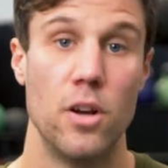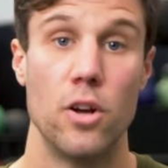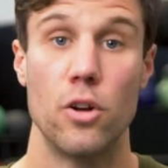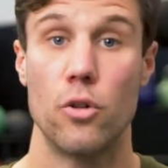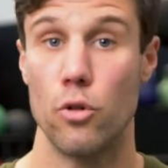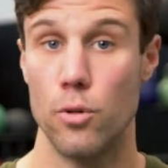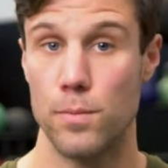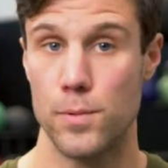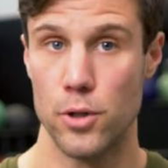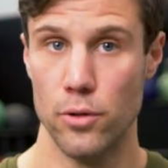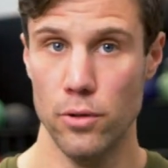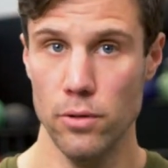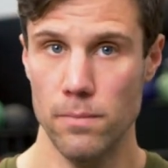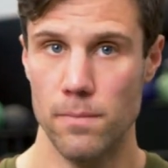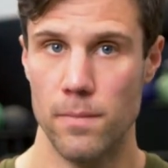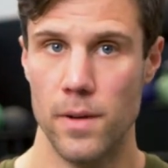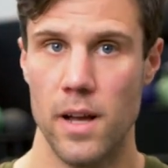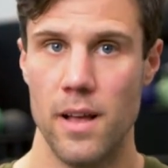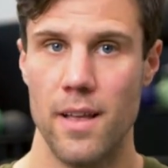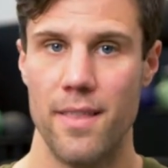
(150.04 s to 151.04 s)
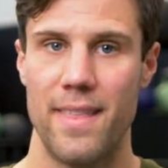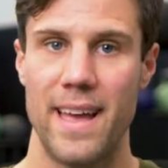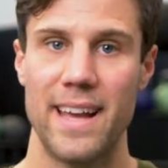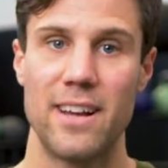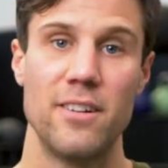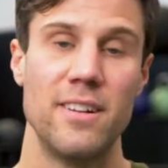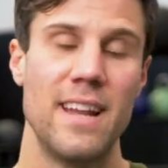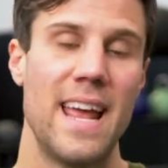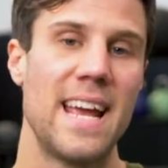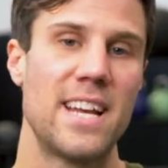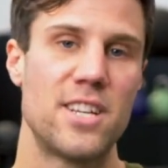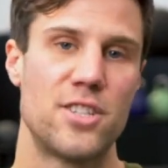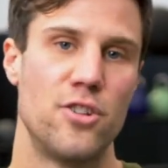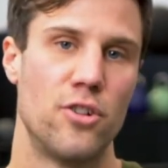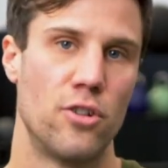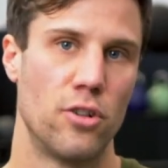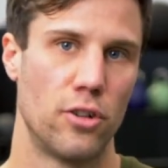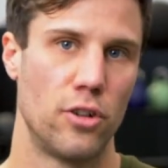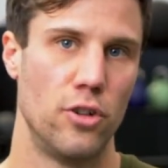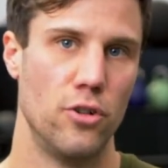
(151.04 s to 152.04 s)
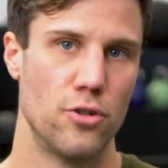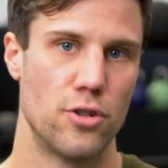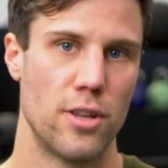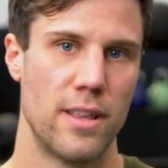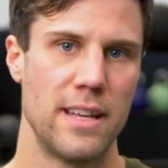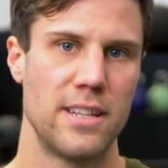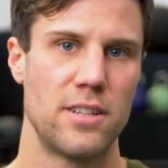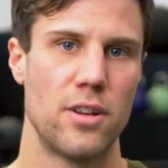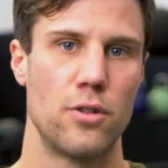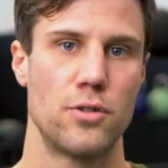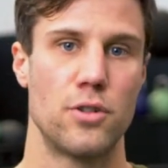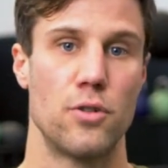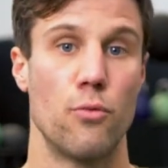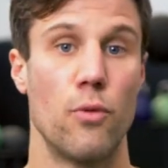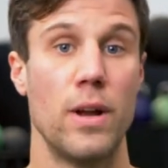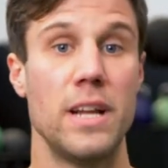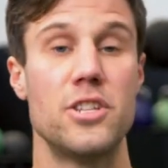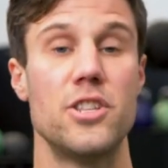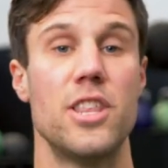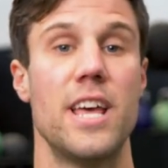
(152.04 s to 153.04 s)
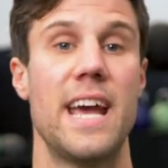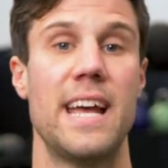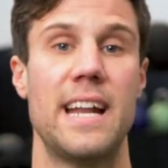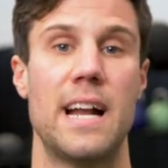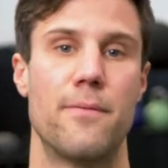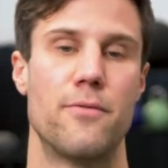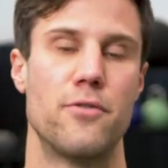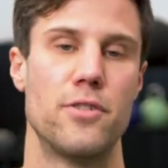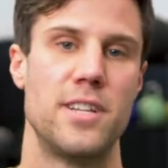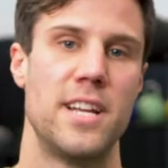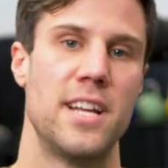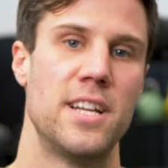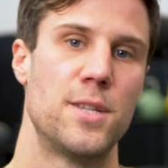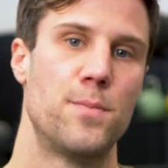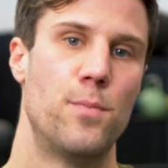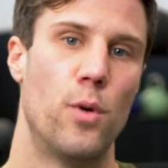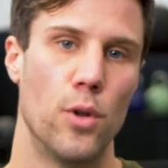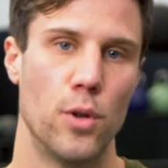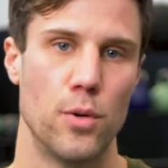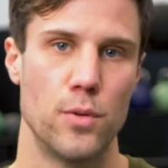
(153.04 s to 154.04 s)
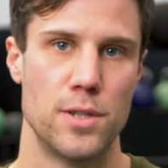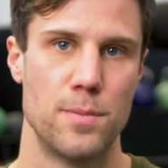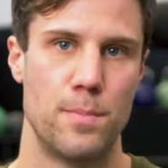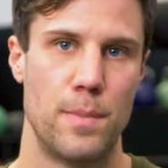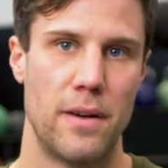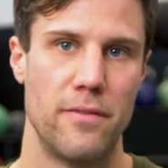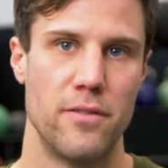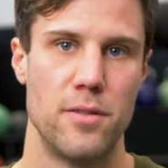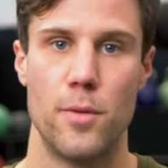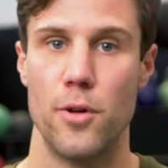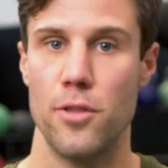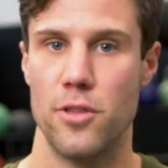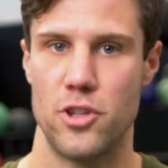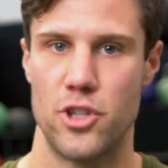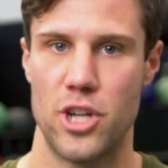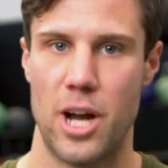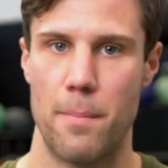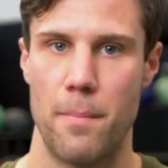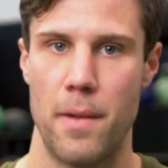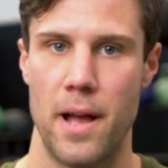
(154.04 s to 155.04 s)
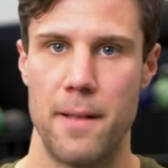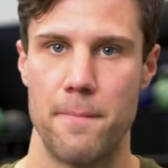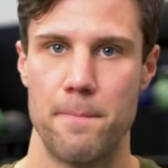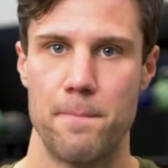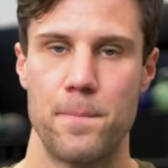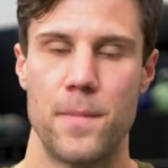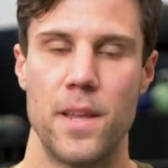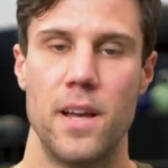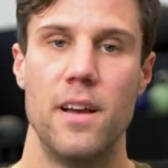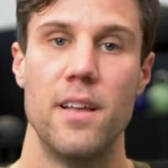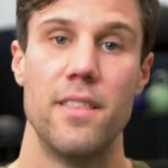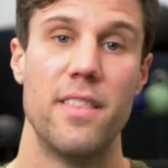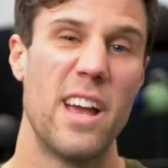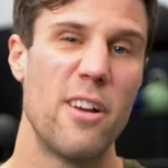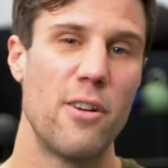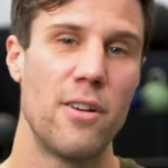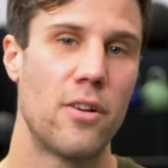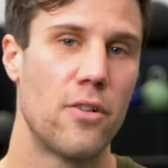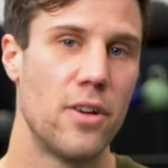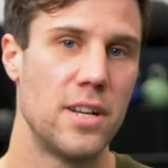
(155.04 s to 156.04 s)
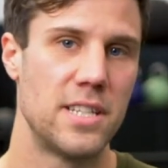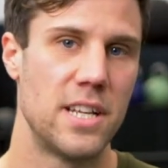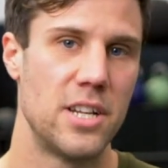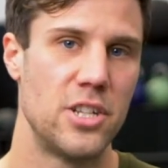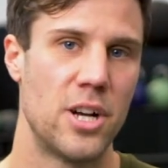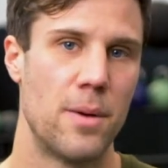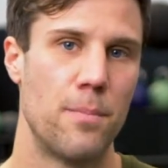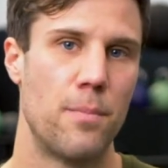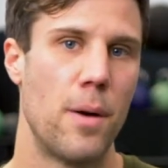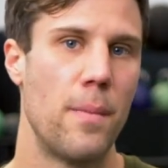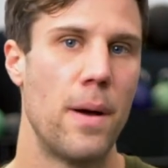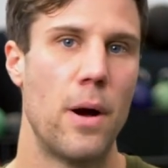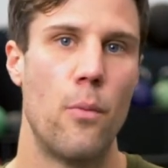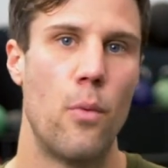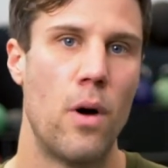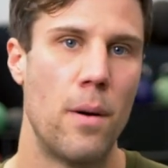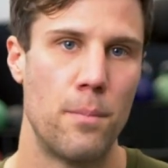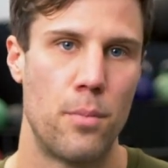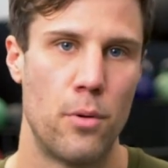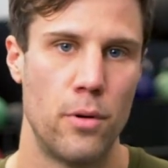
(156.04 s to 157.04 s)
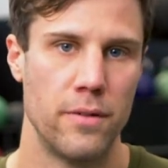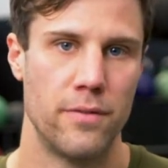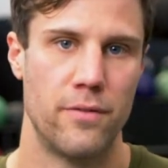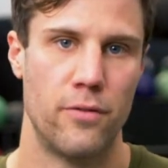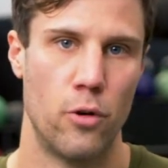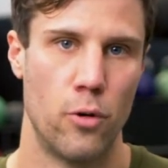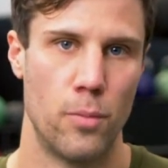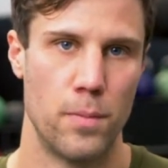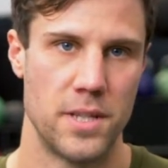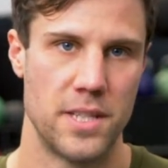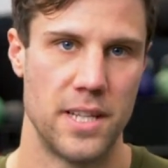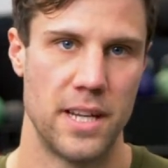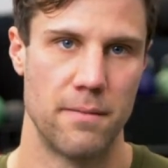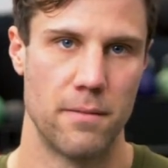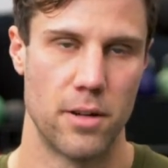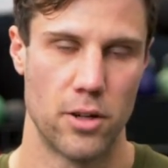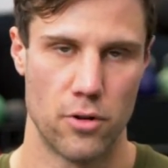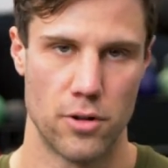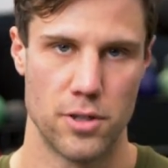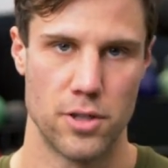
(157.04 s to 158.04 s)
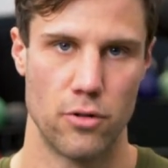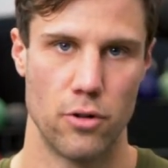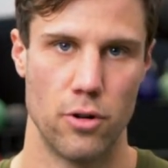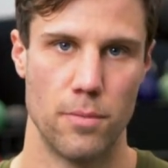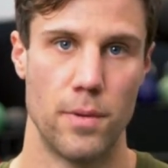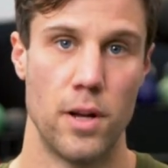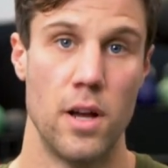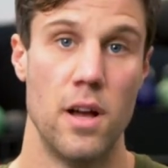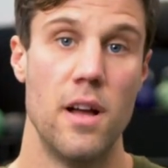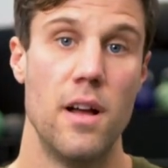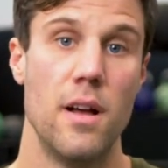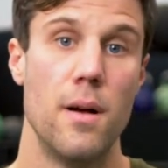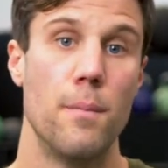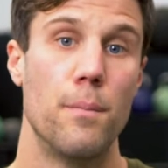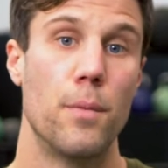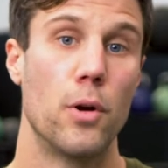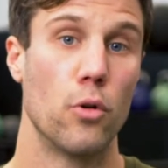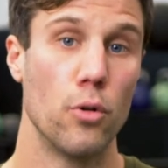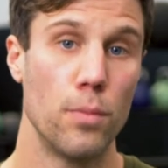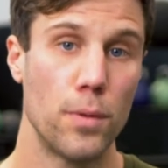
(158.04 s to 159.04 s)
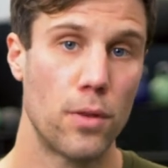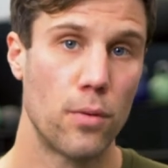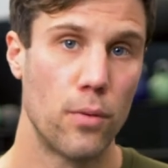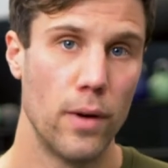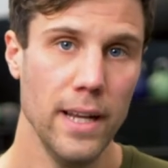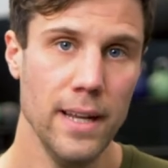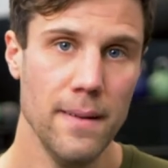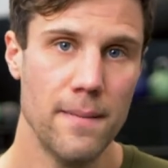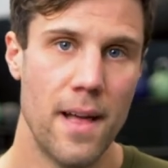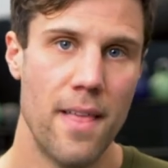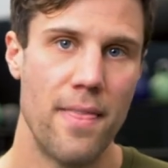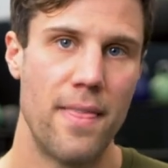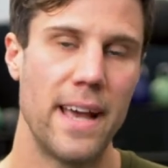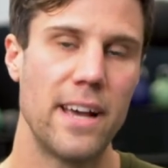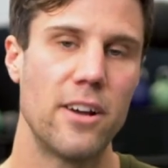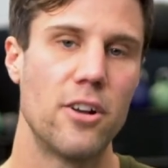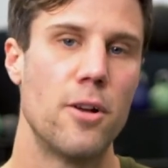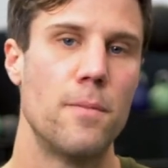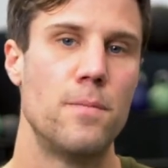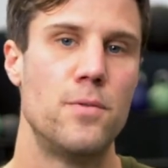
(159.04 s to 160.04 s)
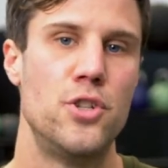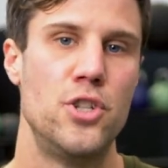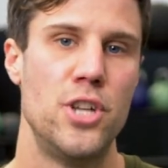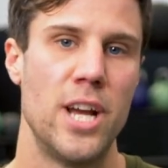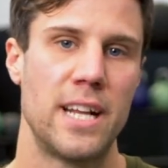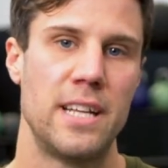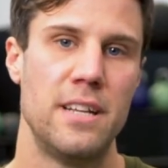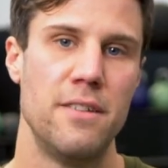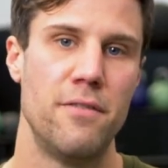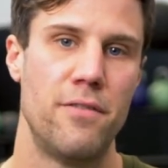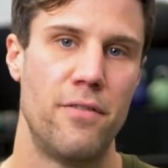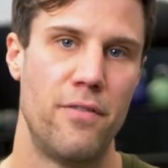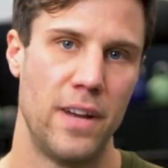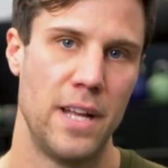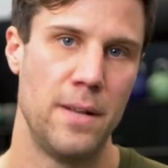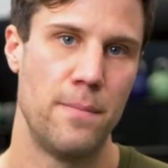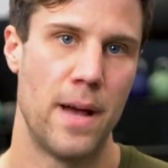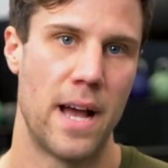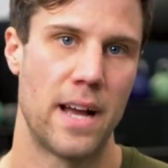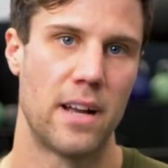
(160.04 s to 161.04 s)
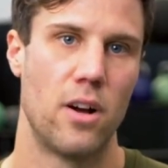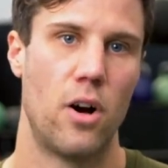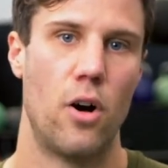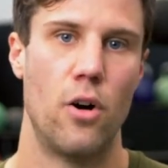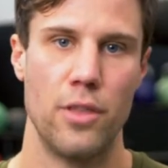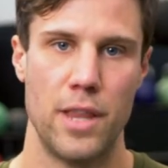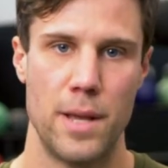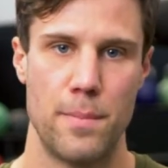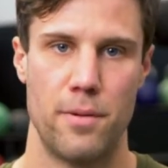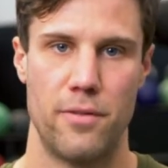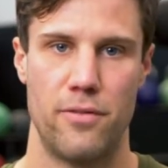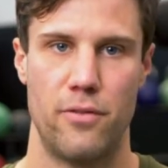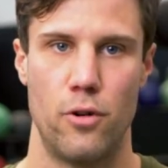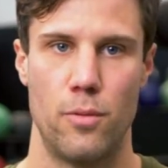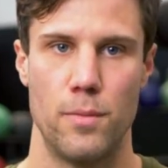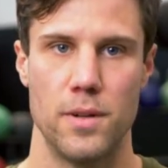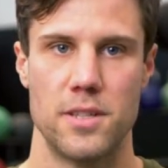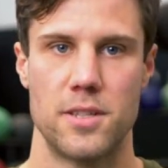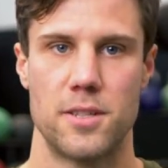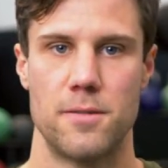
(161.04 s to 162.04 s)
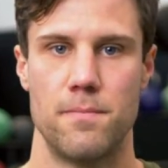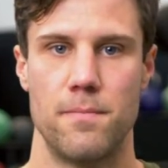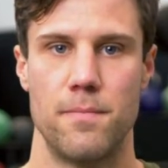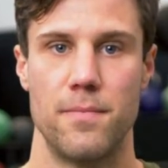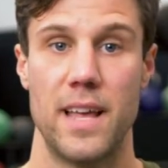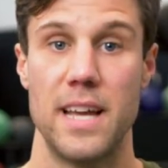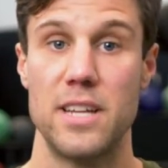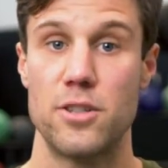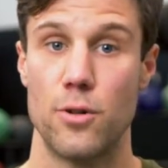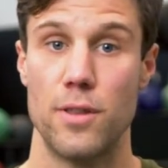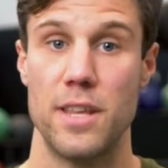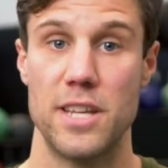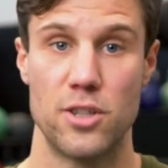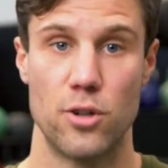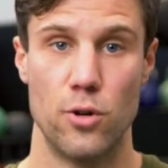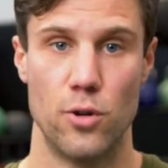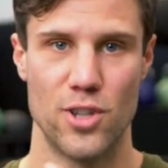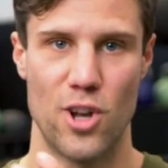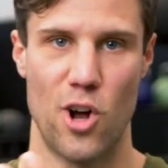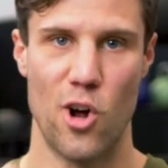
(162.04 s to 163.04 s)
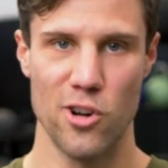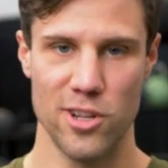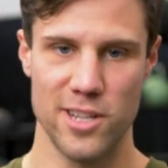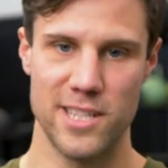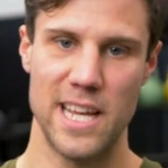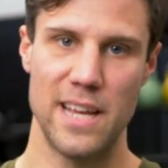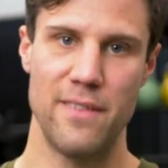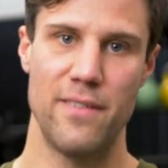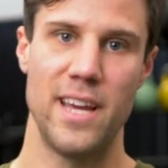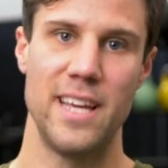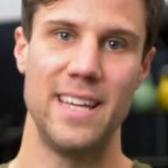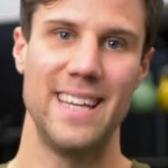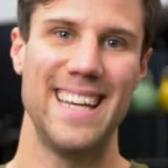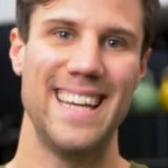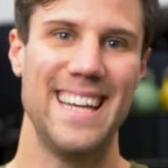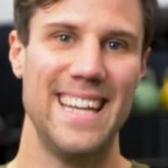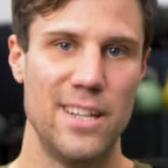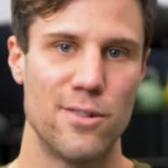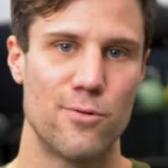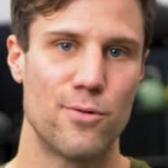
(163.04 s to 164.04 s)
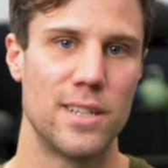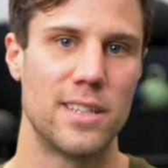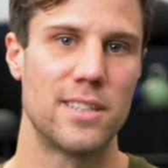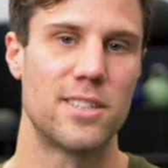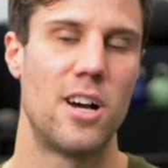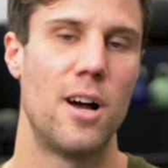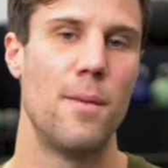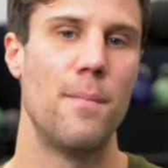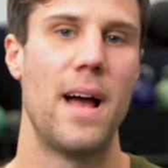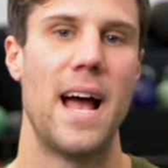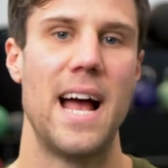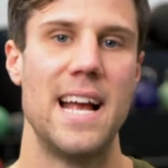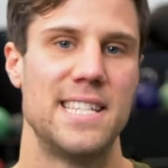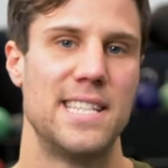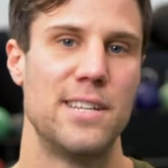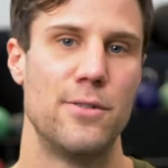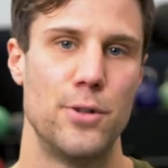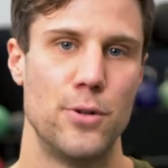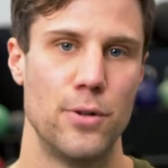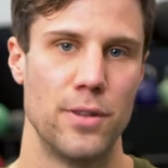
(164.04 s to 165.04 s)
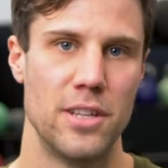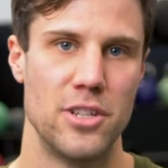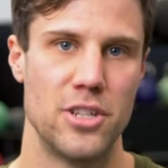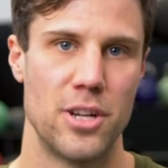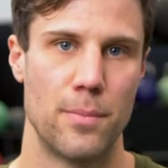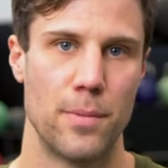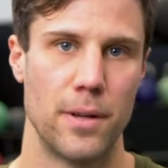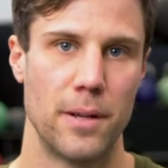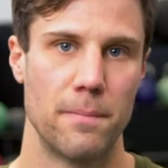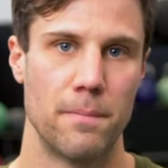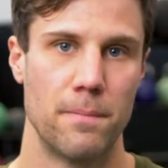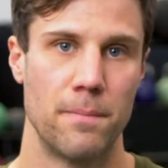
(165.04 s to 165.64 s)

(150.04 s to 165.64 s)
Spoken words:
Group 2, they got an external cue, so they told to reach their head up for a tennis ball that was above them on the jump mat. They increased their jump by about 1.4% across the group. But group 3, they got objective feedback on their performance. They saw their scores on a TV in real time as they were doing their jumping.